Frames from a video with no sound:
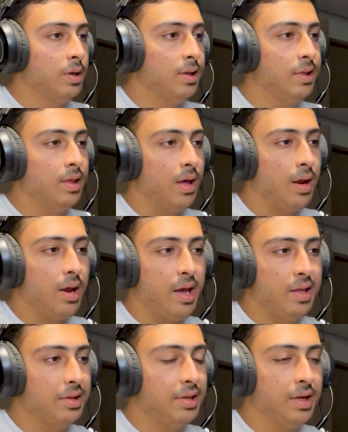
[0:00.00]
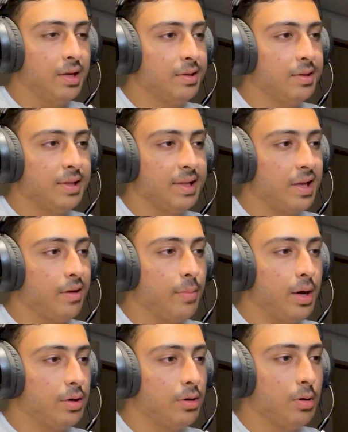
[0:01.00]
is there anything in this game
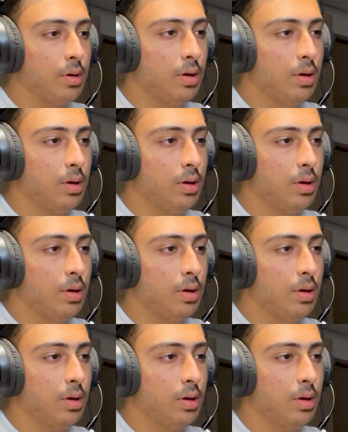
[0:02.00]
at all?